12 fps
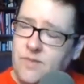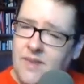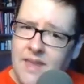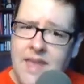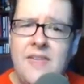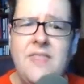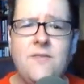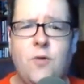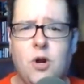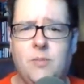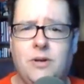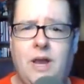in the
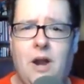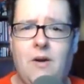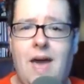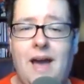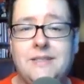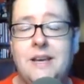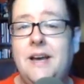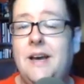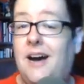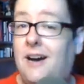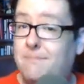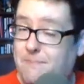Affordable Care Act,
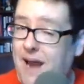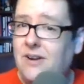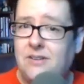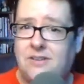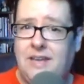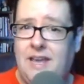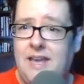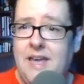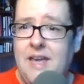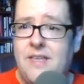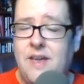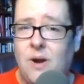apparently
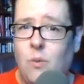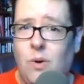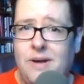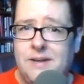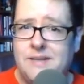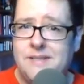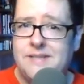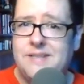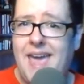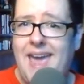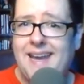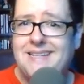there was
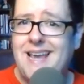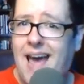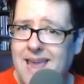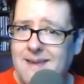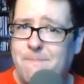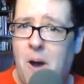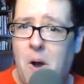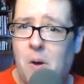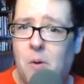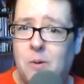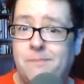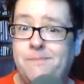a
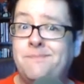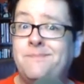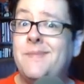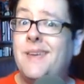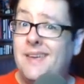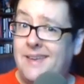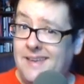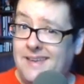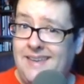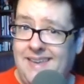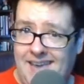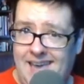typo.
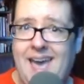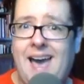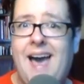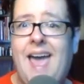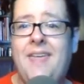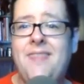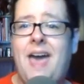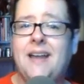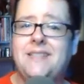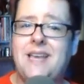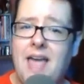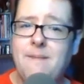Yeah, and that
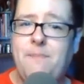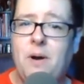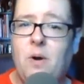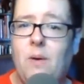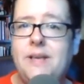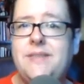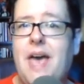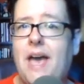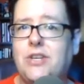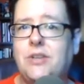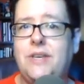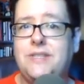typo has
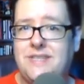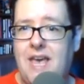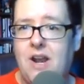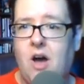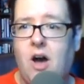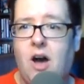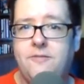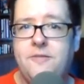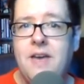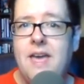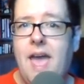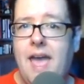actually set off
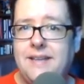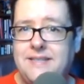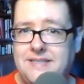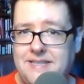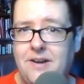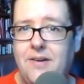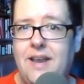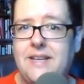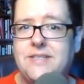a series